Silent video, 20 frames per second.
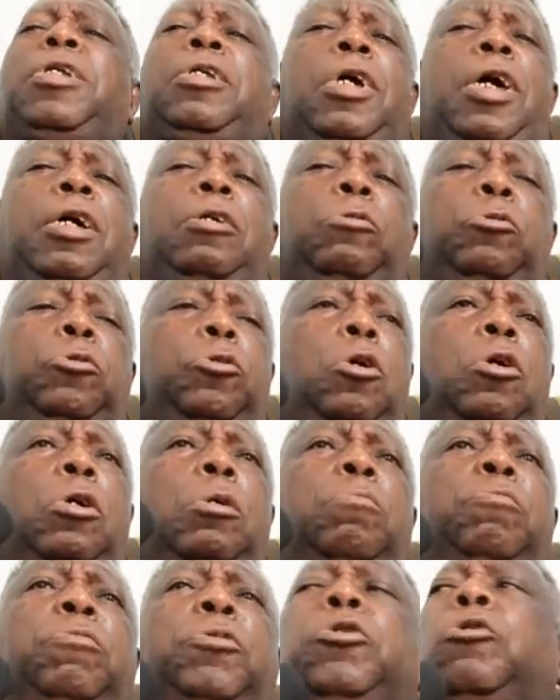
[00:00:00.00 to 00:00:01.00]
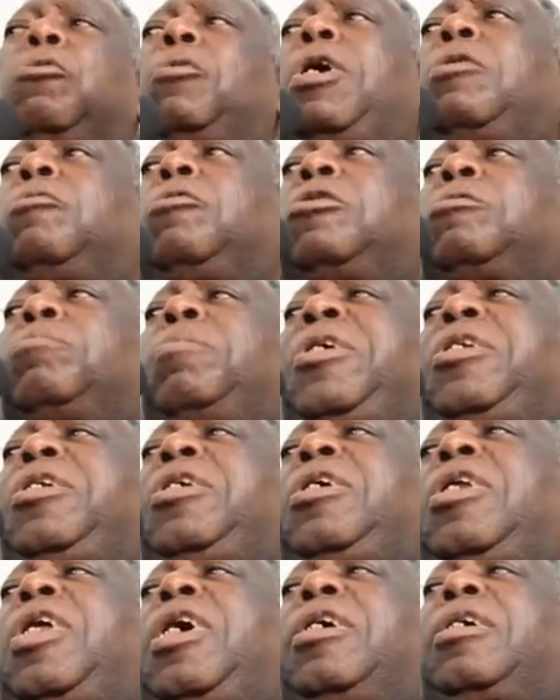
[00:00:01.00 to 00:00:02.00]
I saw a video where he was
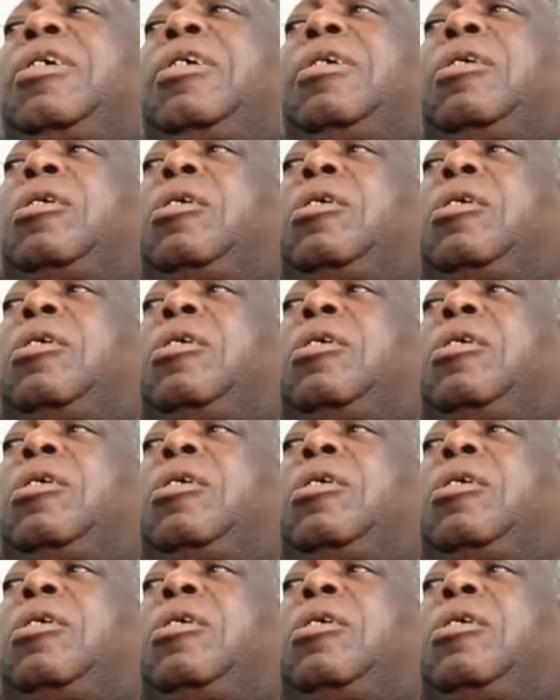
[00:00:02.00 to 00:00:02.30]
spending like